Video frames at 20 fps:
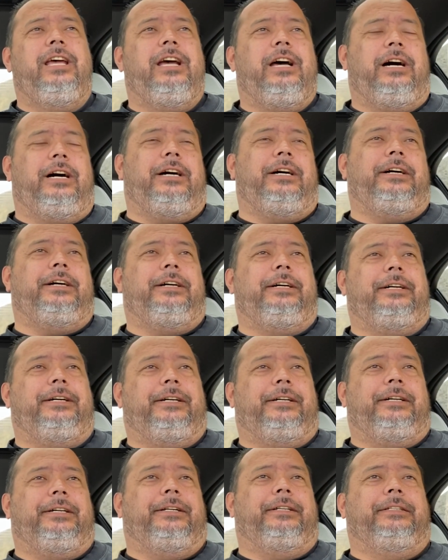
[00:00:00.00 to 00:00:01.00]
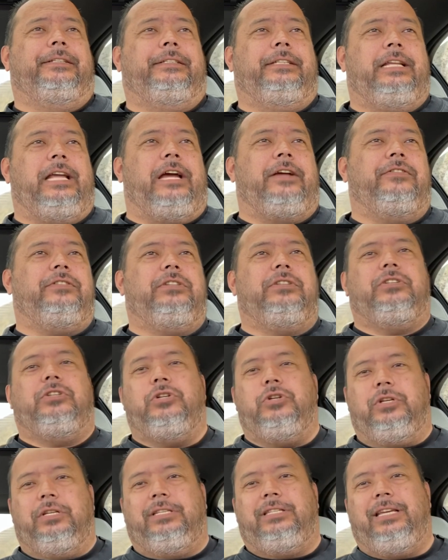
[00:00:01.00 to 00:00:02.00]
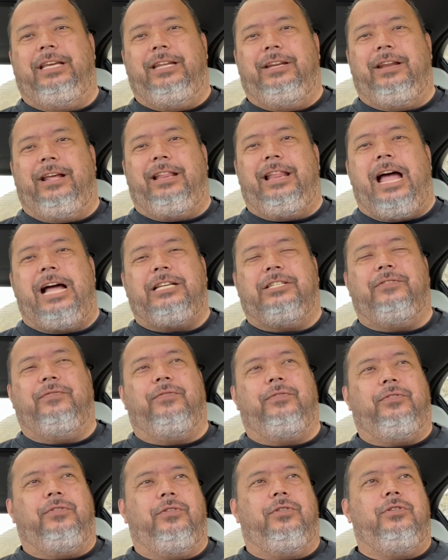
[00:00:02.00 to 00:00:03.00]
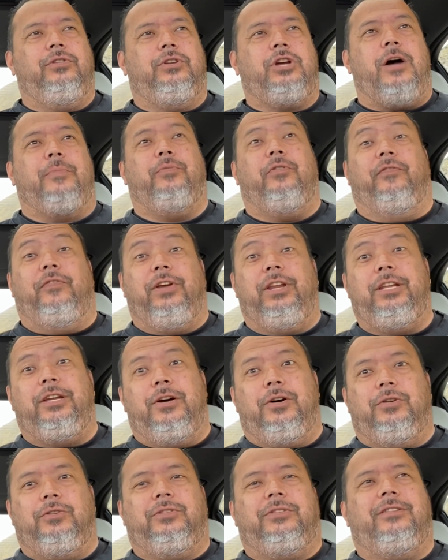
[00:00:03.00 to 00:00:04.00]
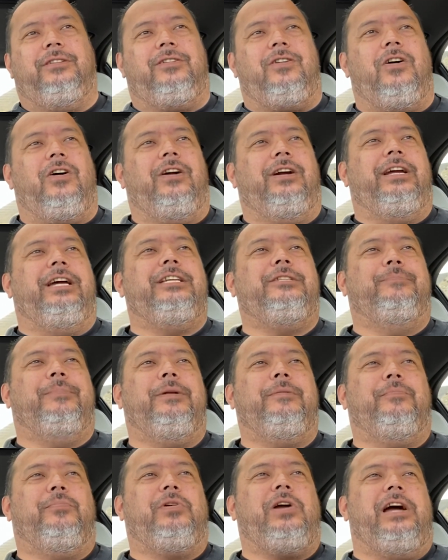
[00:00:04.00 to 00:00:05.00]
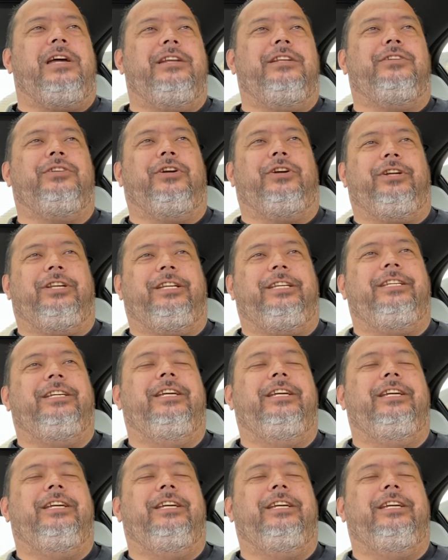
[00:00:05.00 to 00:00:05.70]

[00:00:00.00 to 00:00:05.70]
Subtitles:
As you can see in the last couple videos, the car has been kind of dirty,